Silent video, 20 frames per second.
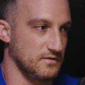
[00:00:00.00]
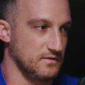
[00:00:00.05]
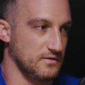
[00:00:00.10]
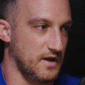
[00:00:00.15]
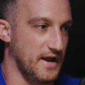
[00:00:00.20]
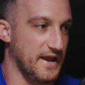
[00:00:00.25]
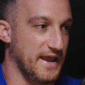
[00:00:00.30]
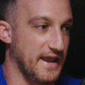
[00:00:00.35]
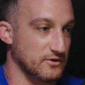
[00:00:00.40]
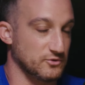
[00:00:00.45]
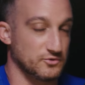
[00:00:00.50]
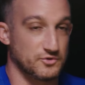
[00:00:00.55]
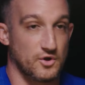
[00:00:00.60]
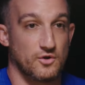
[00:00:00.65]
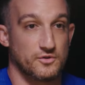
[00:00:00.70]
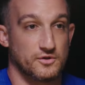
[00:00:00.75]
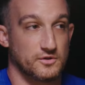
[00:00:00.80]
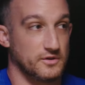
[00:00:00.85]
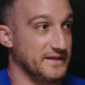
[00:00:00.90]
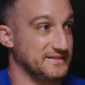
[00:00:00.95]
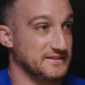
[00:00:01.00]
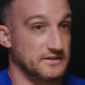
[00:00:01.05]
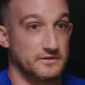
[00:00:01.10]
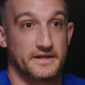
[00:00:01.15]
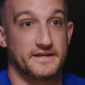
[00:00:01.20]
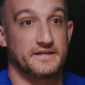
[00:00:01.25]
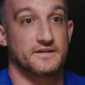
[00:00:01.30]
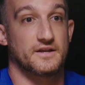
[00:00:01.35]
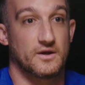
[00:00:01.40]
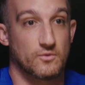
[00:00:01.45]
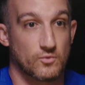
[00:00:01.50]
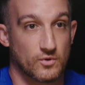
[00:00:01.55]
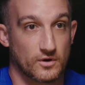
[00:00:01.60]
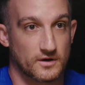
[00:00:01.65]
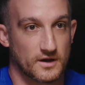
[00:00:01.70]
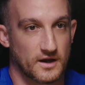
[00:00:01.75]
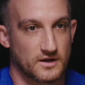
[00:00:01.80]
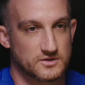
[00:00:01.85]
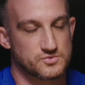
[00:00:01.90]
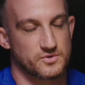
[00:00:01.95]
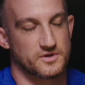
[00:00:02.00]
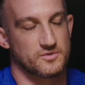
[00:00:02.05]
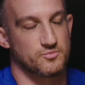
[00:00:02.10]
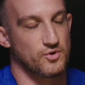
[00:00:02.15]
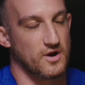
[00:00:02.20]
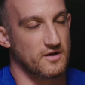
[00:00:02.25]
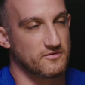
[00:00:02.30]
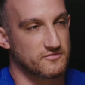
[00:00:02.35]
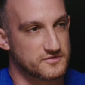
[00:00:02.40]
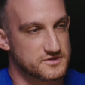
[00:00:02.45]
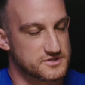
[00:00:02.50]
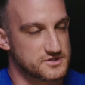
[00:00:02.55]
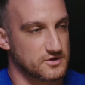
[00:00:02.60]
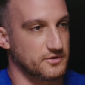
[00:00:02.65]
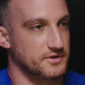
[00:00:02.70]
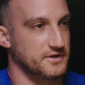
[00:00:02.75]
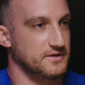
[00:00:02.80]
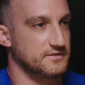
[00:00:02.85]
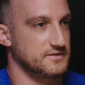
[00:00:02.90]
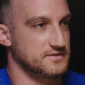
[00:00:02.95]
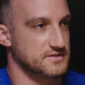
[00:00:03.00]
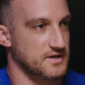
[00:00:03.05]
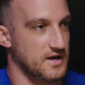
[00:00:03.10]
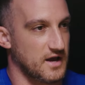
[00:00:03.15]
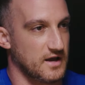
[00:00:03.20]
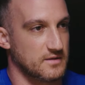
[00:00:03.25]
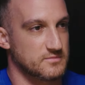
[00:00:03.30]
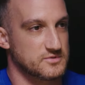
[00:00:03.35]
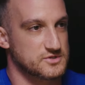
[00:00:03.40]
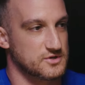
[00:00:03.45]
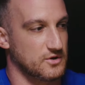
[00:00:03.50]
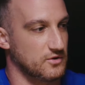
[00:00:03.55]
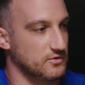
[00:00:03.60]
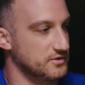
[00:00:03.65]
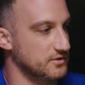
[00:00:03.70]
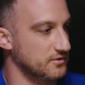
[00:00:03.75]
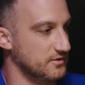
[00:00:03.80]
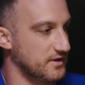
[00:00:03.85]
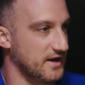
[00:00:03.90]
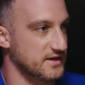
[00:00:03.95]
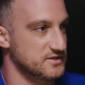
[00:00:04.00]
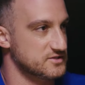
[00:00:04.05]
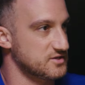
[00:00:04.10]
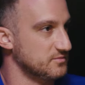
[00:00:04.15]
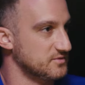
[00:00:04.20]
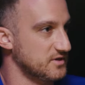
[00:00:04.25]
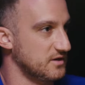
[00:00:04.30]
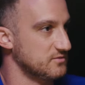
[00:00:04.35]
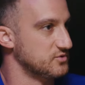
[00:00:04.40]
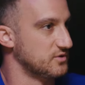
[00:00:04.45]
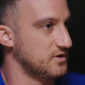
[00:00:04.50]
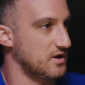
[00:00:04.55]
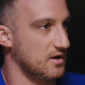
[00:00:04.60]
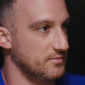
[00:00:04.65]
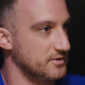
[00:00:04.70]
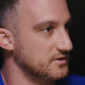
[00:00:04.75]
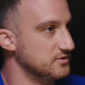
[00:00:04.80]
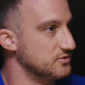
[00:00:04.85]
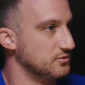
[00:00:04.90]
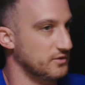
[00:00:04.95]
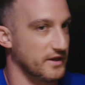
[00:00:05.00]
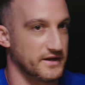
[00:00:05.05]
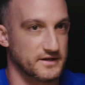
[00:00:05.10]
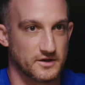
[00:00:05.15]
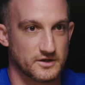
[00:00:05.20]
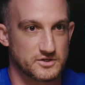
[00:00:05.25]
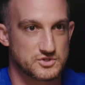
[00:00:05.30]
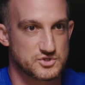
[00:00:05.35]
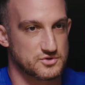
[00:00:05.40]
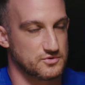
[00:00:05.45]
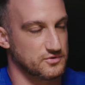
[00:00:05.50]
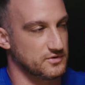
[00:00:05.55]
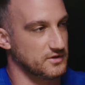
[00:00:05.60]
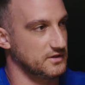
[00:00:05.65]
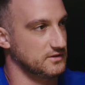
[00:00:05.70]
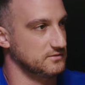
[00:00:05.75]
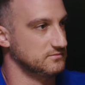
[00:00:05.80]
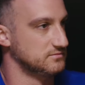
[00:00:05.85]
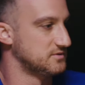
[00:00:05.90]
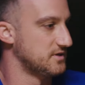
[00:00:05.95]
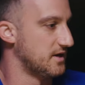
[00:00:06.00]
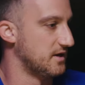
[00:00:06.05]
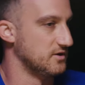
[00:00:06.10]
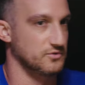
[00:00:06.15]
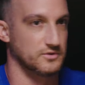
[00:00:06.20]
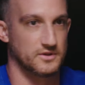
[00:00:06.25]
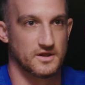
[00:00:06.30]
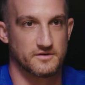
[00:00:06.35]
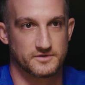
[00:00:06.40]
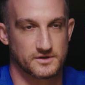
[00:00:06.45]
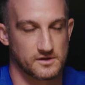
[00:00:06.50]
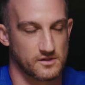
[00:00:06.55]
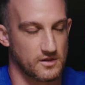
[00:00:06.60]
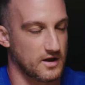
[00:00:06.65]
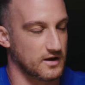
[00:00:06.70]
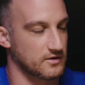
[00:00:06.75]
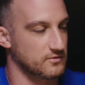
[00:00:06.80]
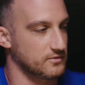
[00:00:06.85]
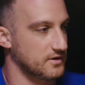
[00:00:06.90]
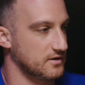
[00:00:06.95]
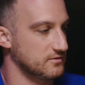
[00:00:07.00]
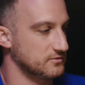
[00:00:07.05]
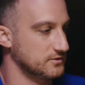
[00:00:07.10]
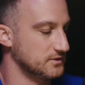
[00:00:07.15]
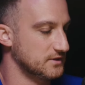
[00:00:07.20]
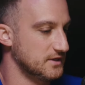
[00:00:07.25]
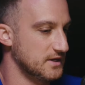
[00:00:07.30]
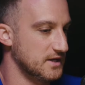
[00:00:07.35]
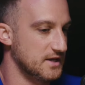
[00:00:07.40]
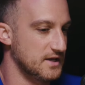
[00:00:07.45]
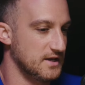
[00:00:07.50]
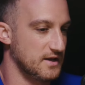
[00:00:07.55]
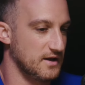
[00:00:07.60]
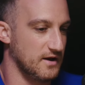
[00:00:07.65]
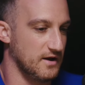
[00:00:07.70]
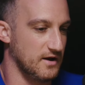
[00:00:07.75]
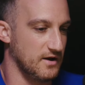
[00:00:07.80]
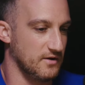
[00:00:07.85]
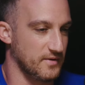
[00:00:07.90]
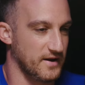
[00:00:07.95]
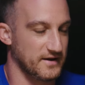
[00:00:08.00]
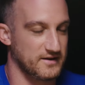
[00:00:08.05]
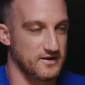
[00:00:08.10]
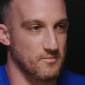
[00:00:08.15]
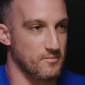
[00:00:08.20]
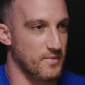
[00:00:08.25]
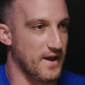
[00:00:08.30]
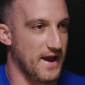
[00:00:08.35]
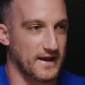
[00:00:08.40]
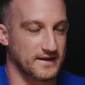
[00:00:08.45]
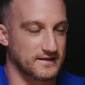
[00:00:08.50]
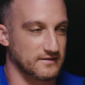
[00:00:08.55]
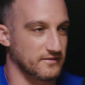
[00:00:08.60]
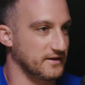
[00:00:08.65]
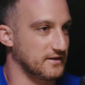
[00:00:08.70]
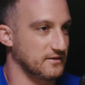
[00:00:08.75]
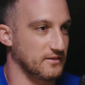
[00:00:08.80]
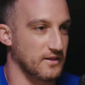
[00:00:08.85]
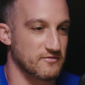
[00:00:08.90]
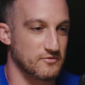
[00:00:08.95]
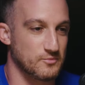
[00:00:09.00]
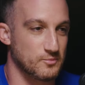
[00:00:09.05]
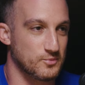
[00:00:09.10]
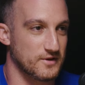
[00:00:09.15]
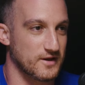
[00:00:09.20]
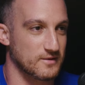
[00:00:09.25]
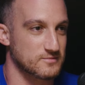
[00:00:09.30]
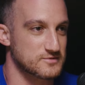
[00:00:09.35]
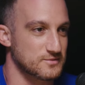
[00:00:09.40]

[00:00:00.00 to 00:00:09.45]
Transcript: I handled all the like the late night workouts. We had a private facility at the time. So, you know, guys sometimes would come in, do late night shooting, 10 to 11 o'clock, whatever. Um, I come back at like 11 p.m.